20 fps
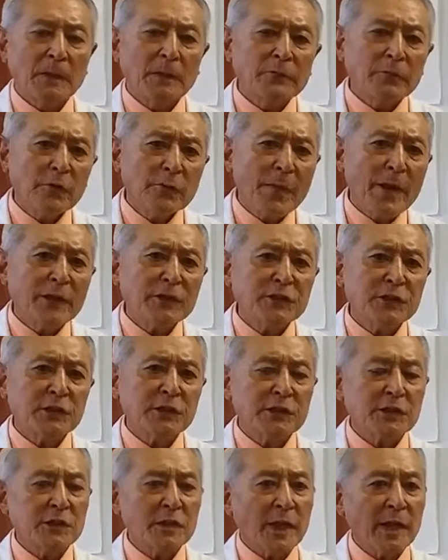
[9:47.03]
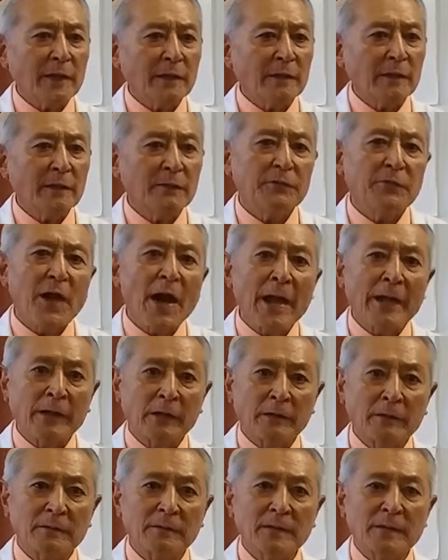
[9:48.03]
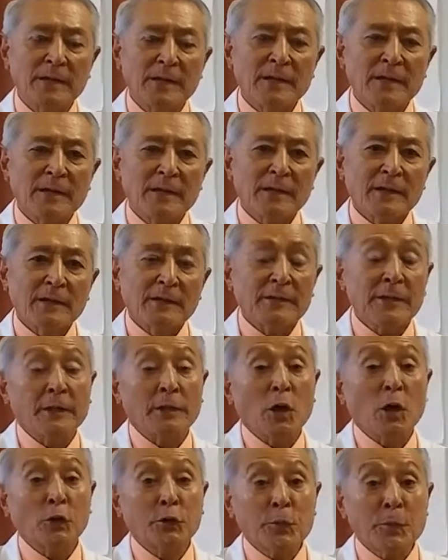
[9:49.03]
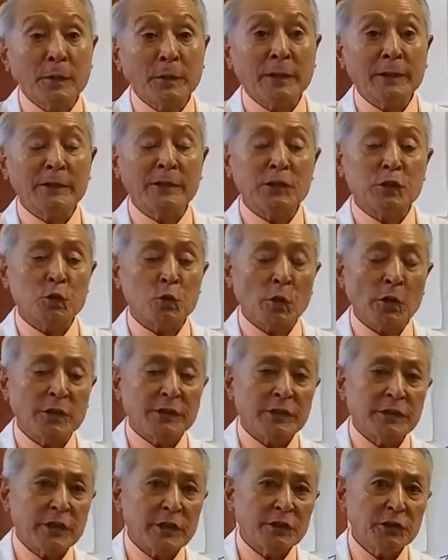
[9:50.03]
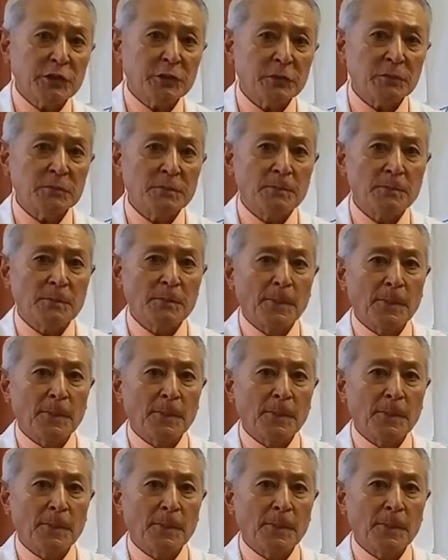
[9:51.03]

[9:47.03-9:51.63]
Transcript: Inflammation is like a fire that ultimately destroys tissue.